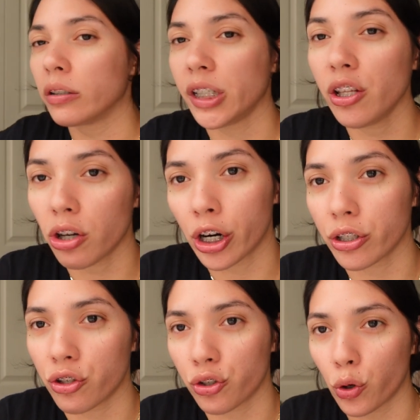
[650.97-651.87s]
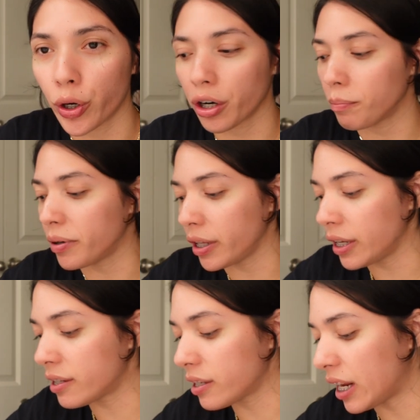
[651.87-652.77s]
teeth aren't sore, but
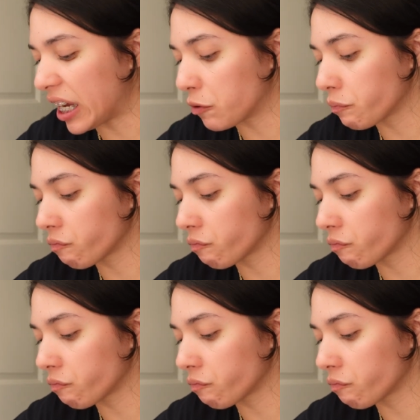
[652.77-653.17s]
it's like